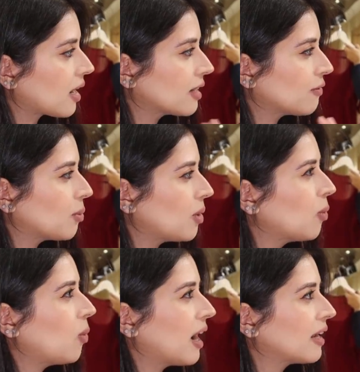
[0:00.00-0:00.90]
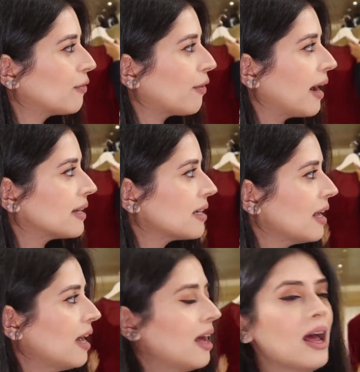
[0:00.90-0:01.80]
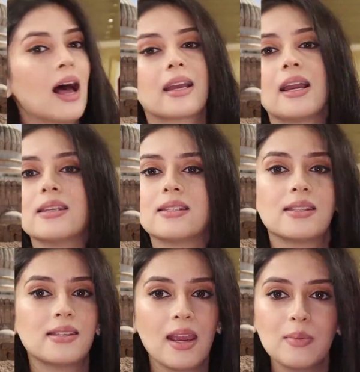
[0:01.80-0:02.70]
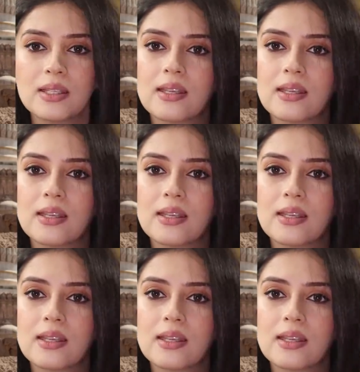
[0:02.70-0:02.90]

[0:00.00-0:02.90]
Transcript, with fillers: a kind of a, a wine red. Again, it's the same